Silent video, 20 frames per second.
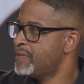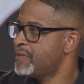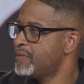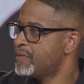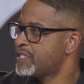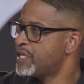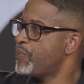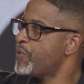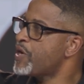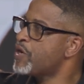
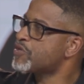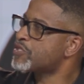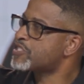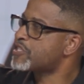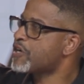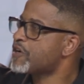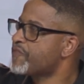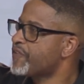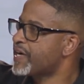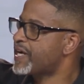See, we don't
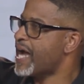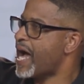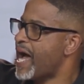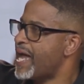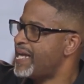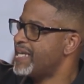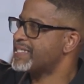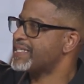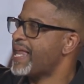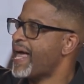serve a
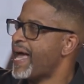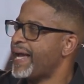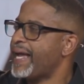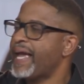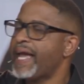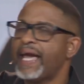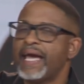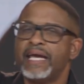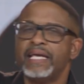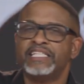God that's like,
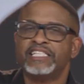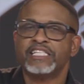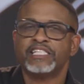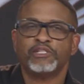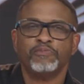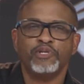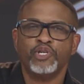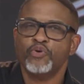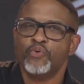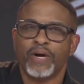hey, just
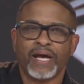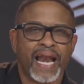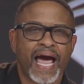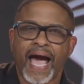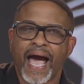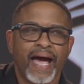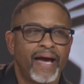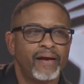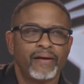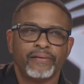you and
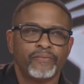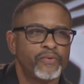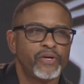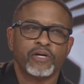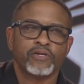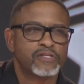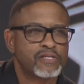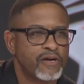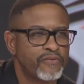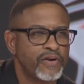I. We
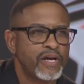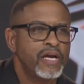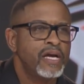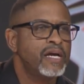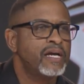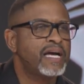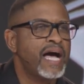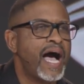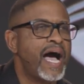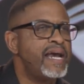don't serve it.
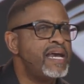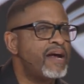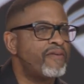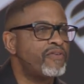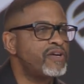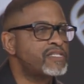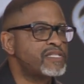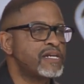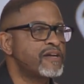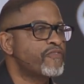God never
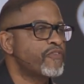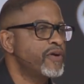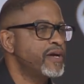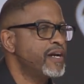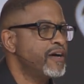intended for any